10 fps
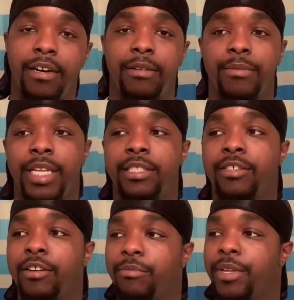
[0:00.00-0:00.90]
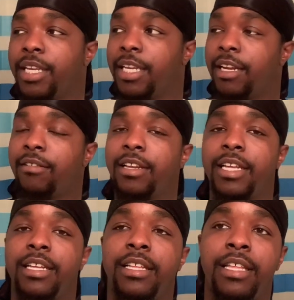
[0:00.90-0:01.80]
It took me literally
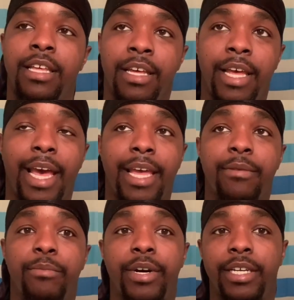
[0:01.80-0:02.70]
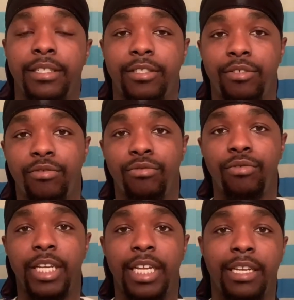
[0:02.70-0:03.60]
8 months to
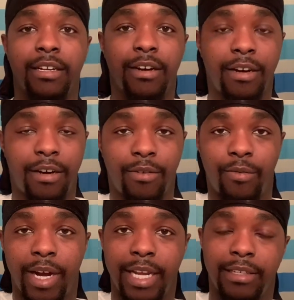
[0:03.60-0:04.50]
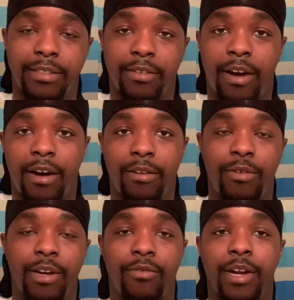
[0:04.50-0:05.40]
get waves all the way
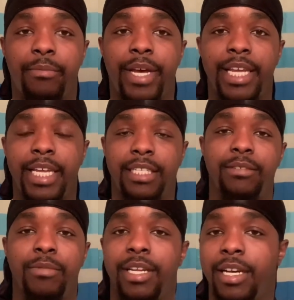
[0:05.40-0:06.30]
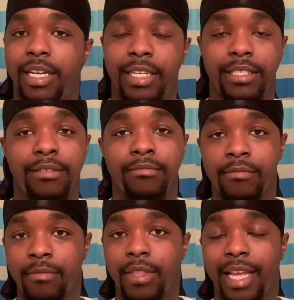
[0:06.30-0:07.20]
around my head, to be honest.
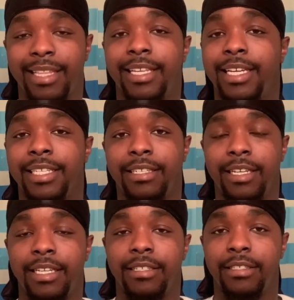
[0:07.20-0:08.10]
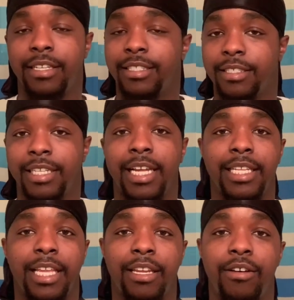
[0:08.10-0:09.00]
I think it doesn't take
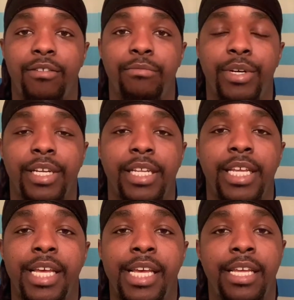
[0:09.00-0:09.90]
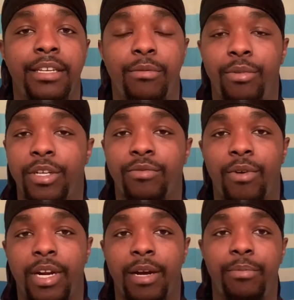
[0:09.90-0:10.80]
that long, but the brush
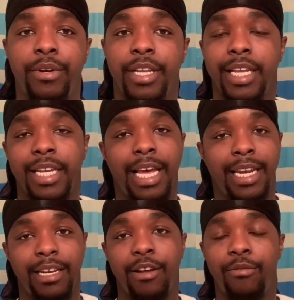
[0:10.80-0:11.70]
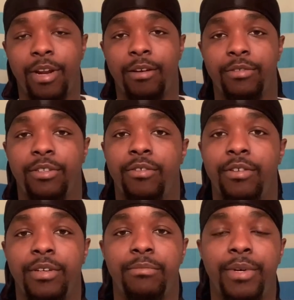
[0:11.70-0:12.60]
work I put in, I didn't know what I was doing.
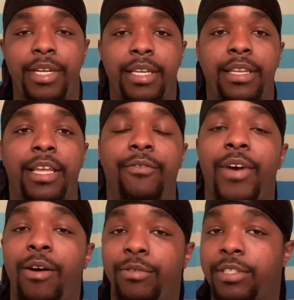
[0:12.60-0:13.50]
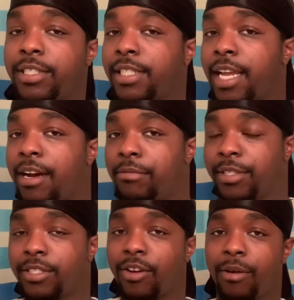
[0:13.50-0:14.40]
But if I was to scalp and
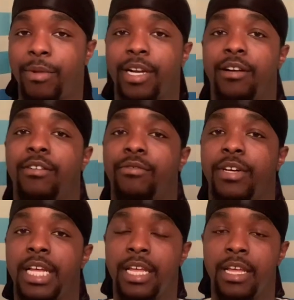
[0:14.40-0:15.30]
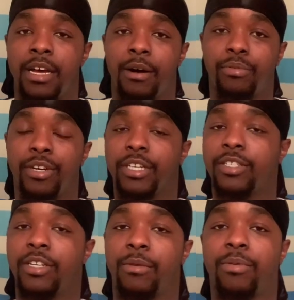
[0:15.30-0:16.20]
start back over, I'm pretty sure
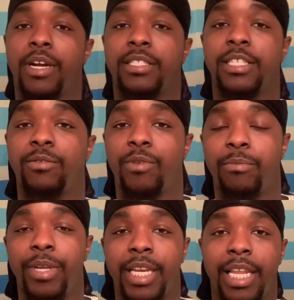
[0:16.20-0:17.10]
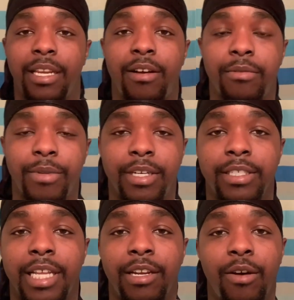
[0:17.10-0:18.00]
the process won't be that long, because
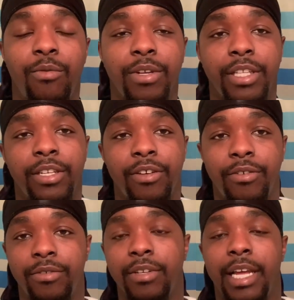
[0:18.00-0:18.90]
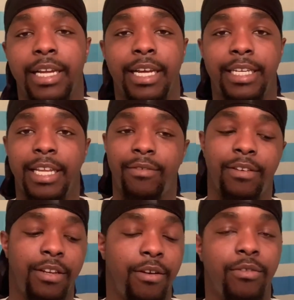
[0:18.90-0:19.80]
I know what to do. Like, I definitely
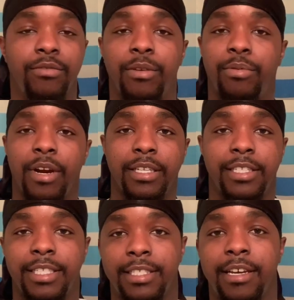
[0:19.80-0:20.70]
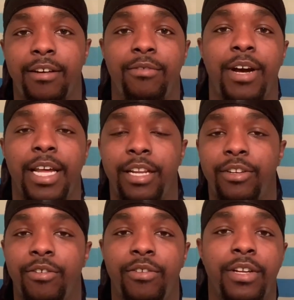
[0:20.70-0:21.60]
know the process now, how to
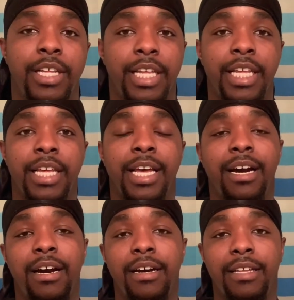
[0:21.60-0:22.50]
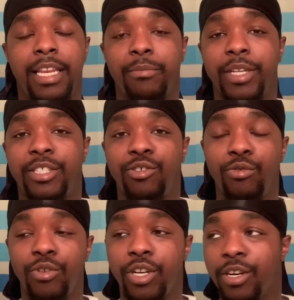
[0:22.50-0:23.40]
do it. It'll be 2
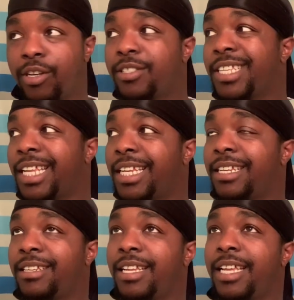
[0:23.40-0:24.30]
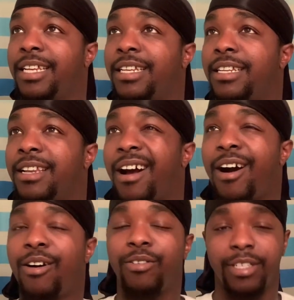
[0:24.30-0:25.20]
years in
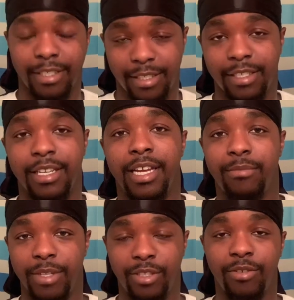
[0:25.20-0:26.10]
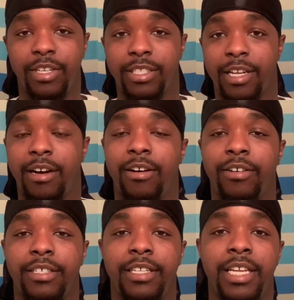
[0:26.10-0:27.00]
August. Yeah, it'll be 2 years in
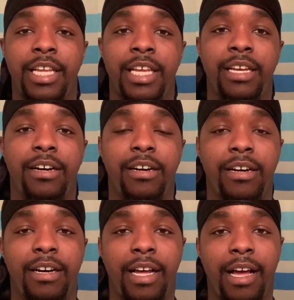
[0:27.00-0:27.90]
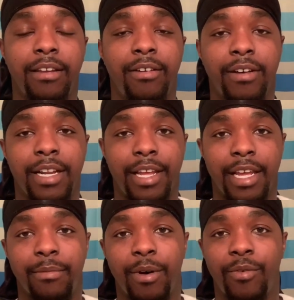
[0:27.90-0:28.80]
August, how long I done
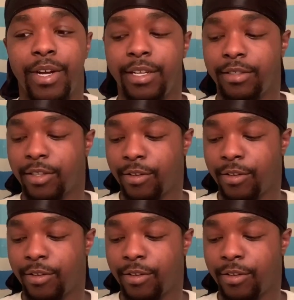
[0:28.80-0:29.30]
had my waves. So